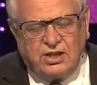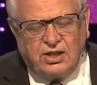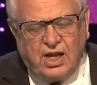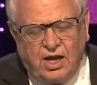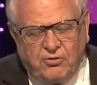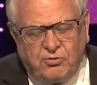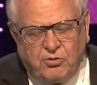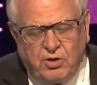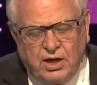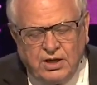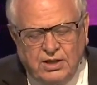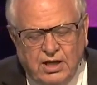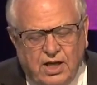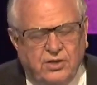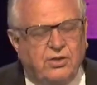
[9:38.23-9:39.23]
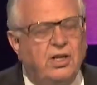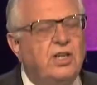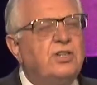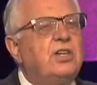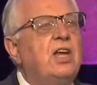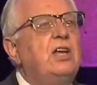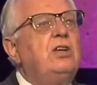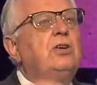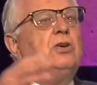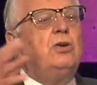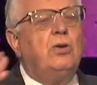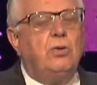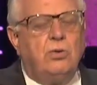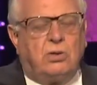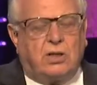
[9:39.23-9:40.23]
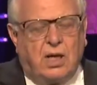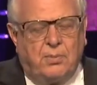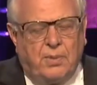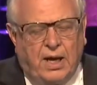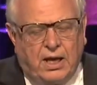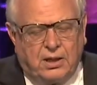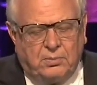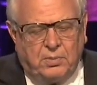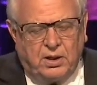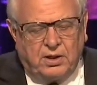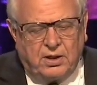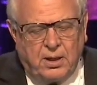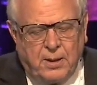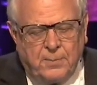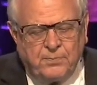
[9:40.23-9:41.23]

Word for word: Love one another is a new commandment.